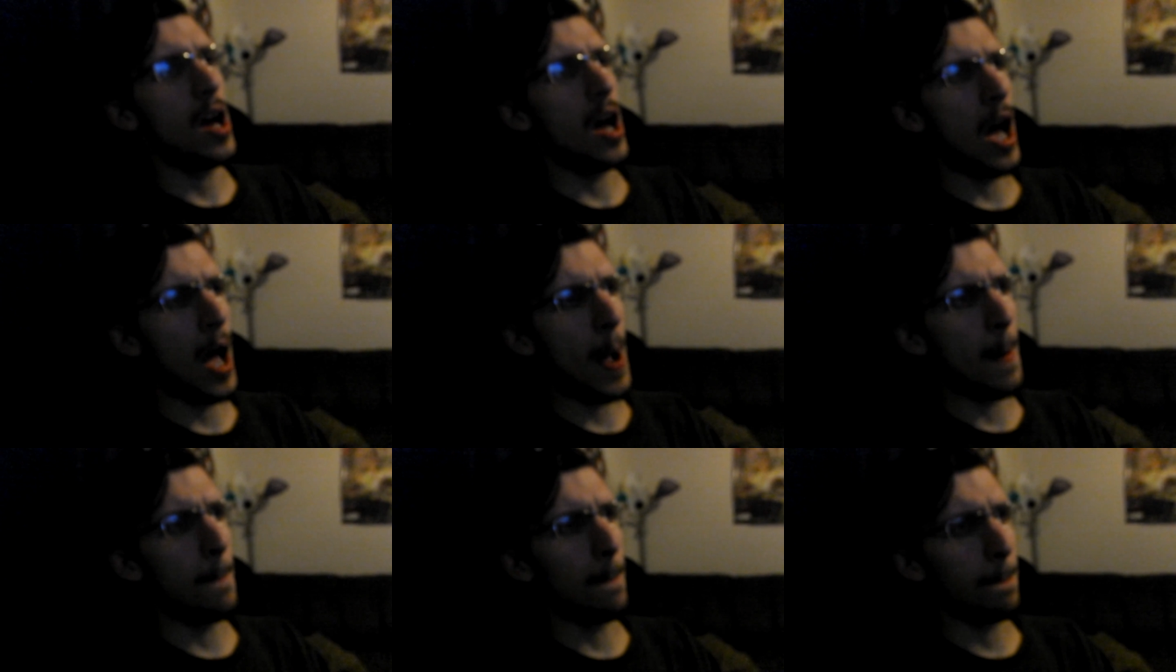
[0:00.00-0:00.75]

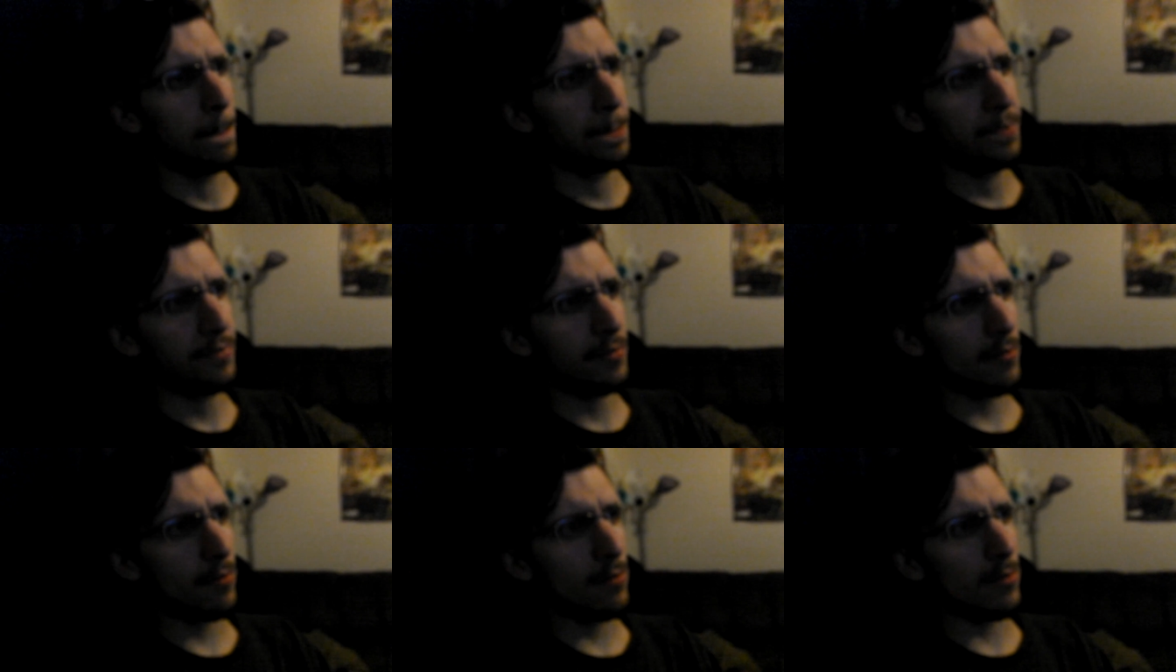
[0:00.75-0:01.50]
Um,
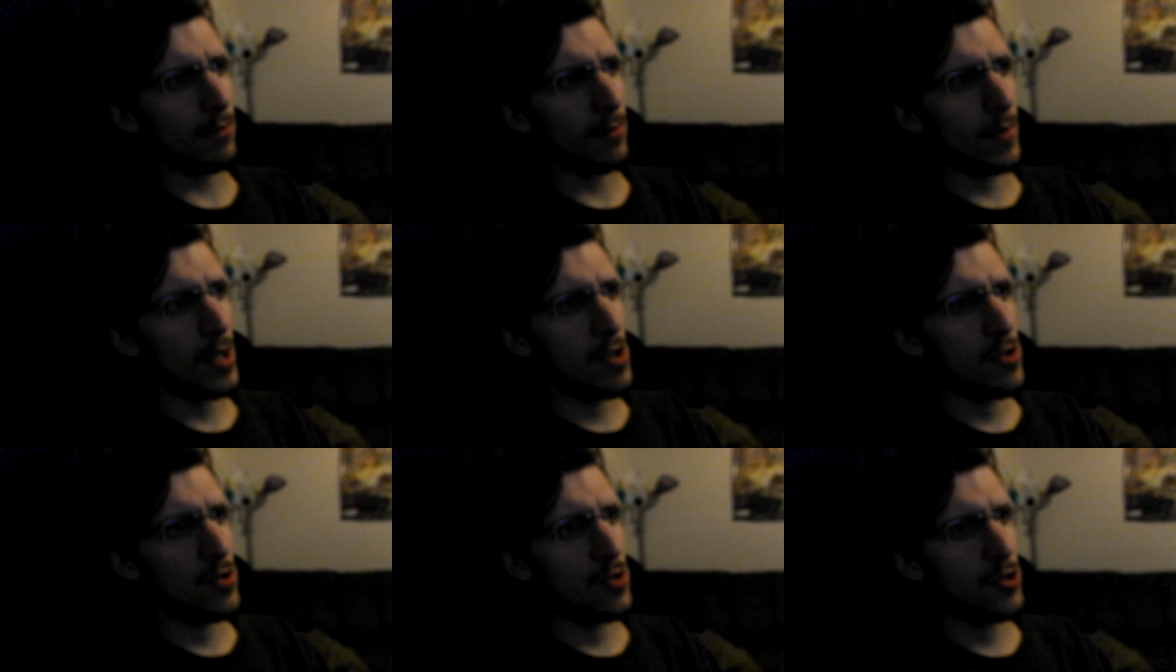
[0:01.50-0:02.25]

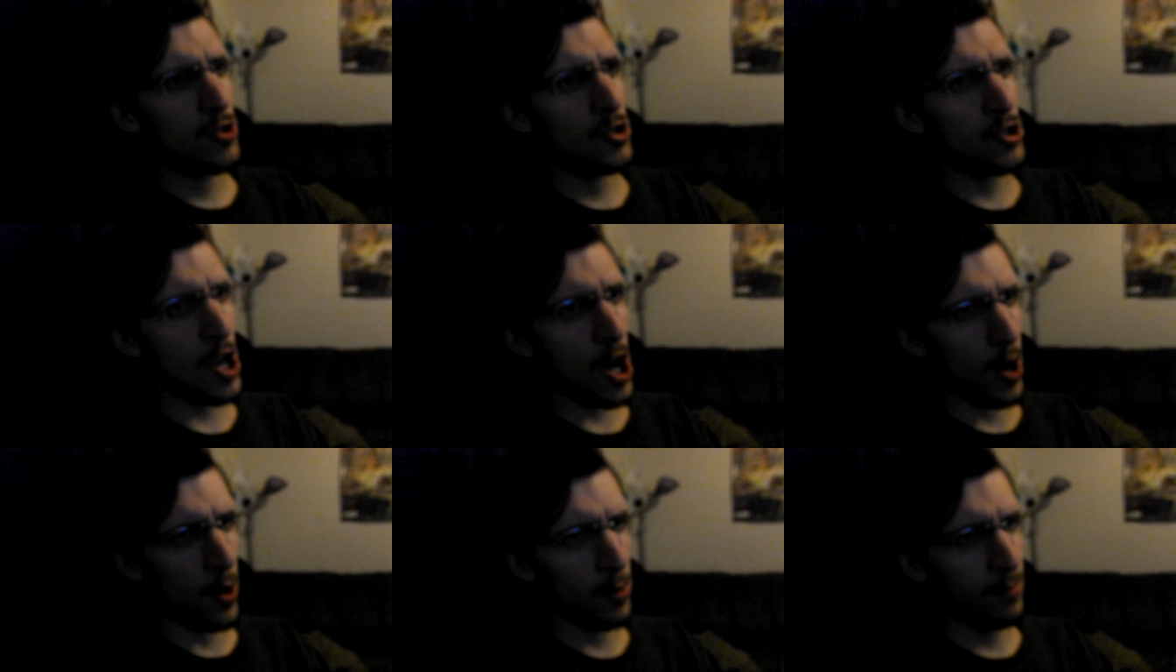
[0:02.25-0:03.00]

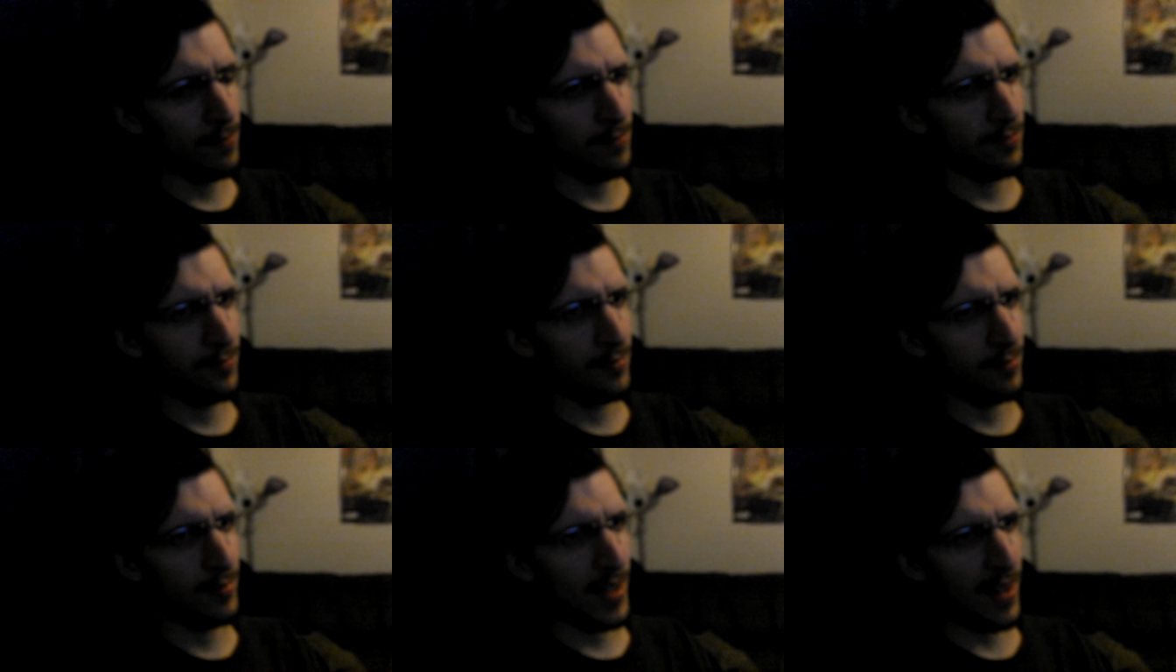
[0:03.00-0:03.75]
so,
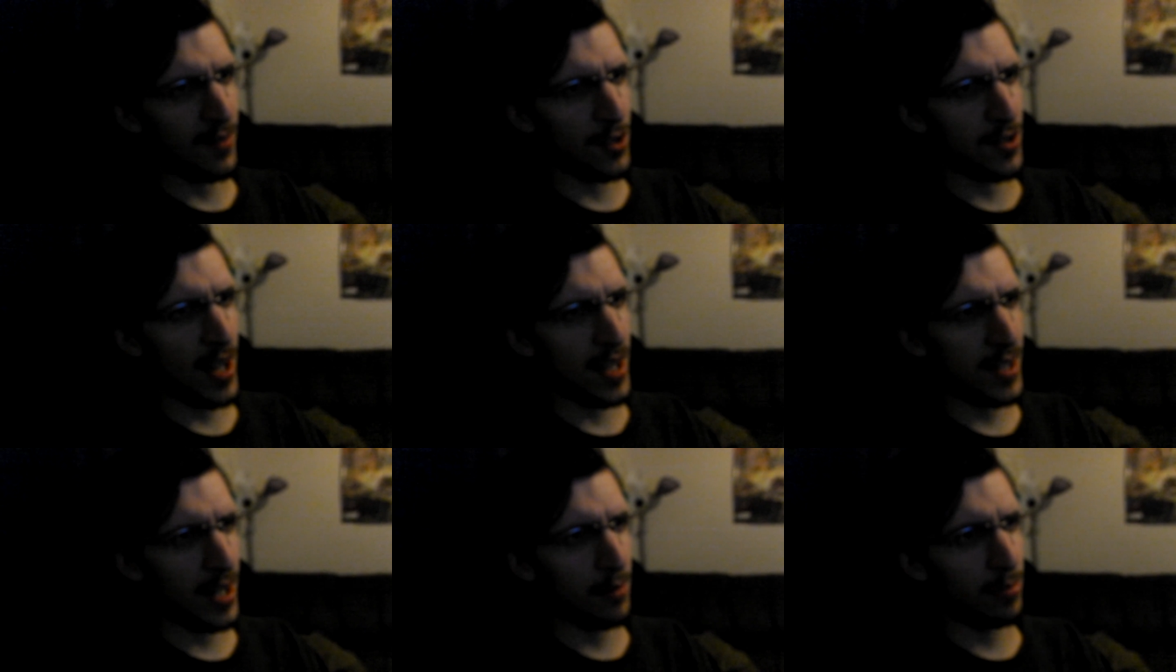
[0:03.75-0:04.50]
after
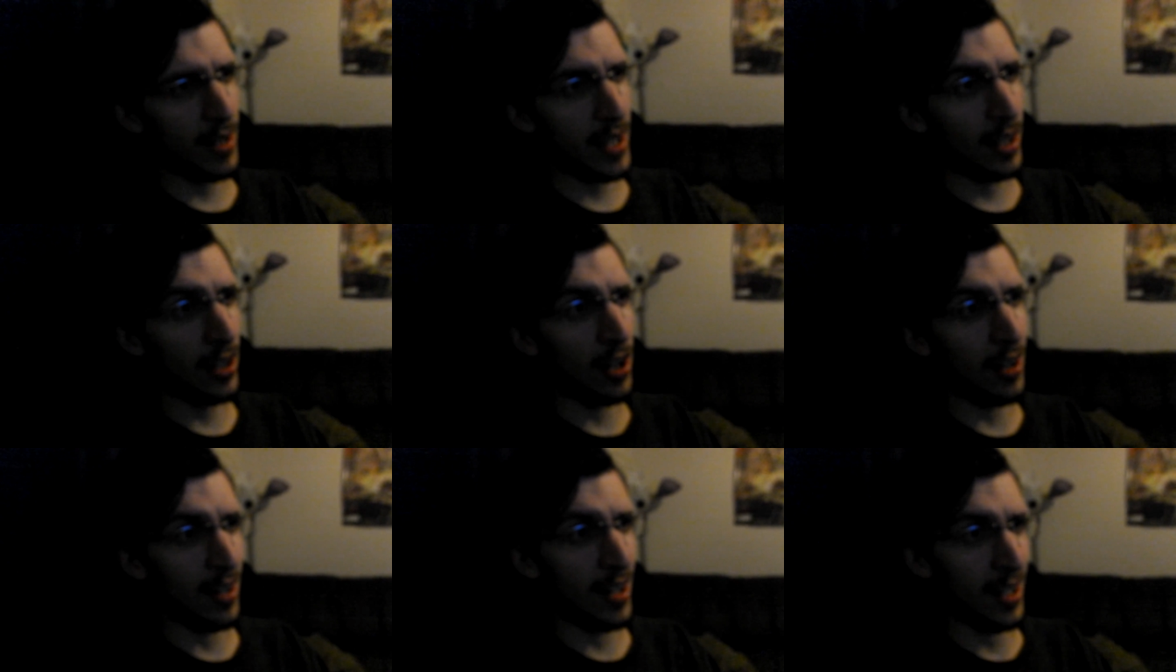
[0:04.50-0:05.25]
testing
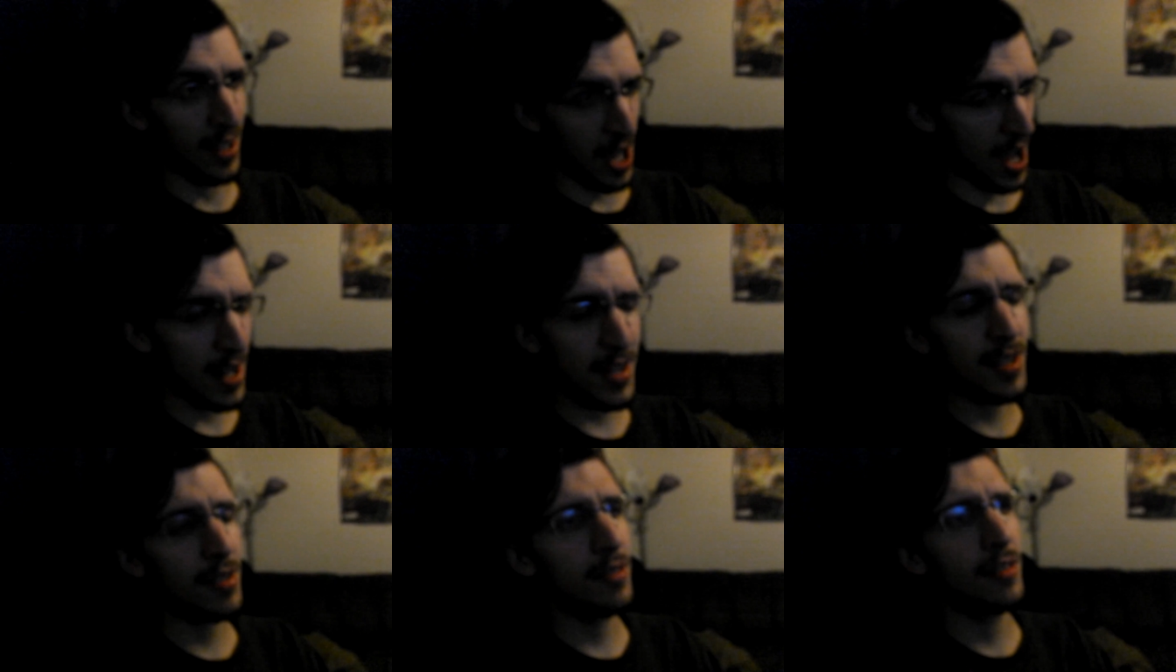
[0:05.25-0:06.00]
Playclaw a
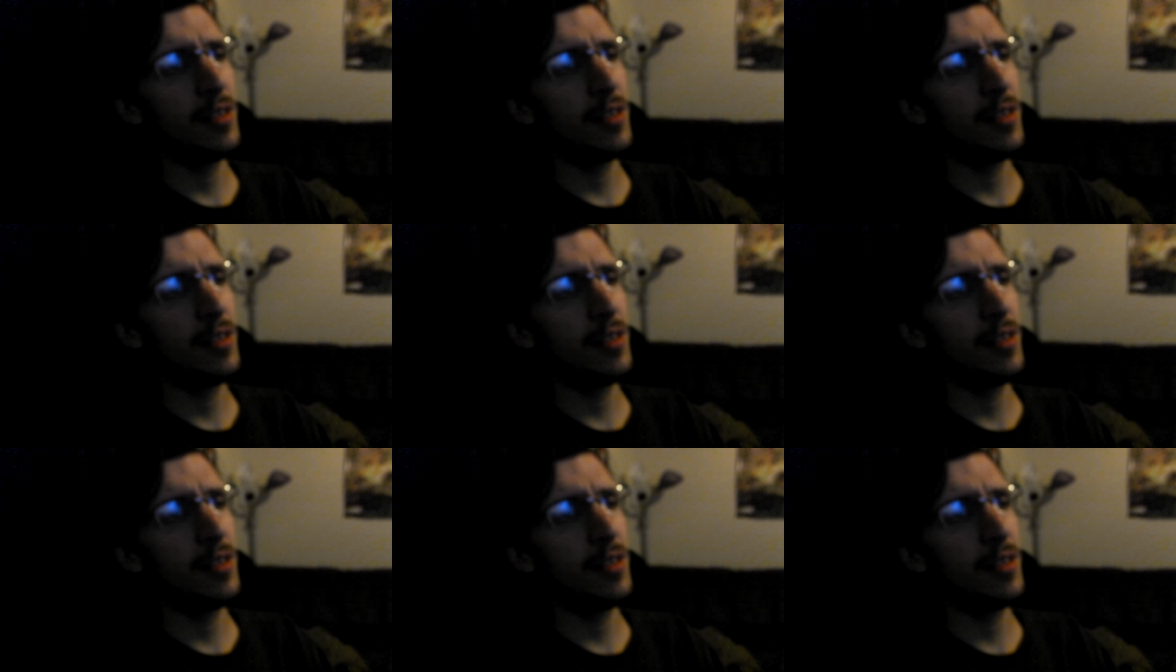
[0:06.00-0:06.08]
lot,